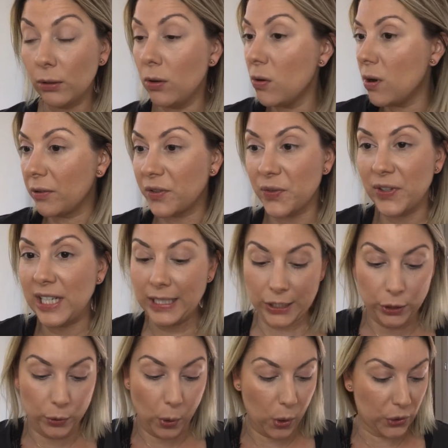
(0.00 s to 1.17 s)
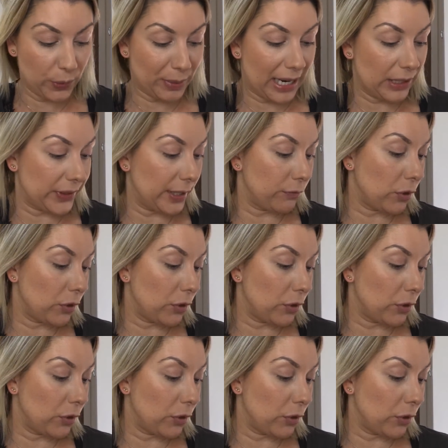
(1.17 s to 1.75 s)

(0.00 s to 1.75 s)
Oh, I was feeling too hot about it.